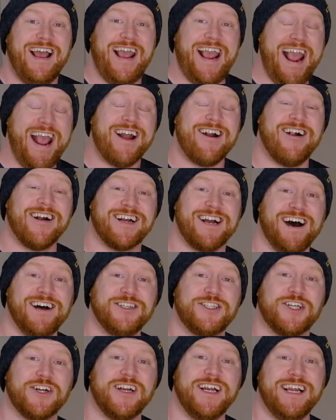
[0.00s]
in our
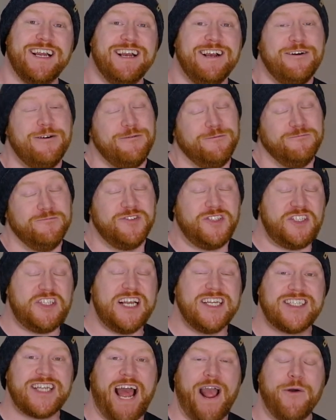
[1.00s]
country
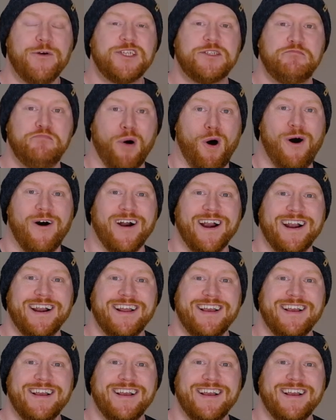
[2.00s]
since I was born.